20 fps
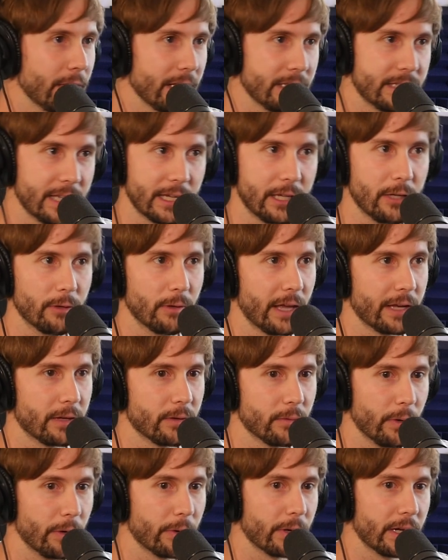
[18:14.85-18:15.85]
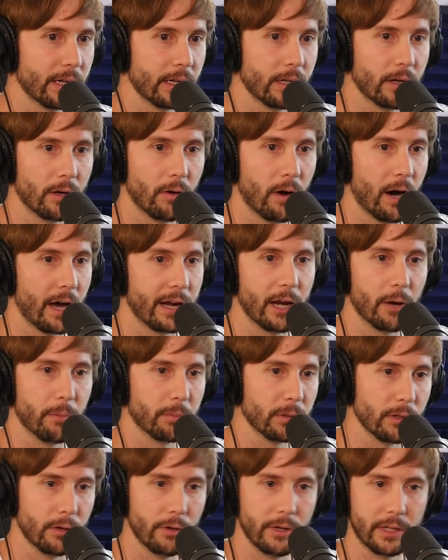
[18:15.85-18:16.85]
They take you like we were gonna go hot air
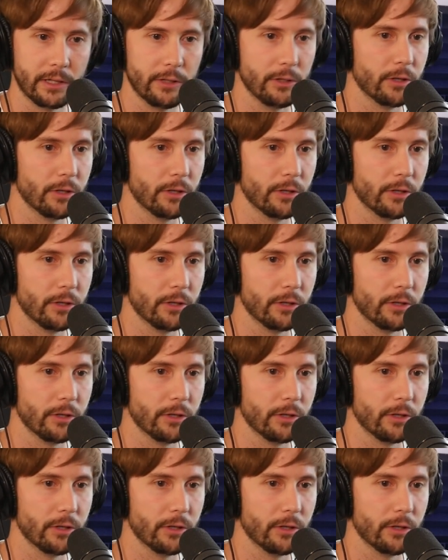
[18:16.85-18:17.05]
ballooning.